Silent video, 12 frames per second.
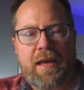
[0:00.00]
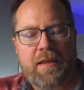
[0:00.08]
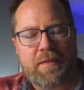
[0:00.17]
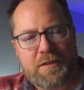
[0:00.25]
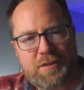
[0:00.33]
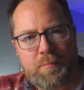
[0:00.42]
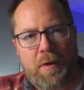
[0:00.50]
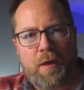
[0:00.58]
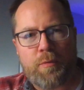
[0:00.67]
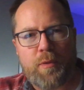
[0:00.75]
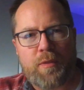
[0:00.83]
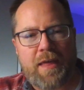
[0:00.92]
this
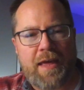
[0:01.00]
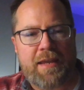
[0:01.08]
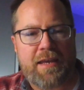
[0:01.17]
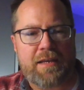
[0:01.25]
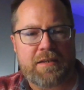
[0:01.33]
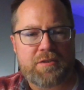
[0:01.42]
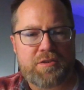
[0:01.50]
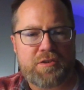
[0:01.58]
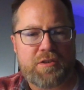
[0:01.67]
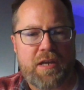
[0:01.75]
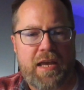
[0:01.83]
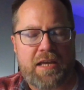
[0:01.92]
month, and that is
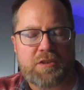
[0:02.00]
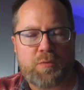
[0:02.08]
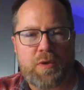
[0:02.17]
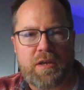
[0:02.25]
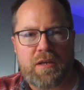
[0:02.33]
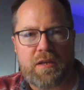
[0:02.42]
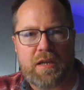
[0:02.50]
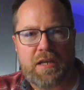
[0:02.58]
as we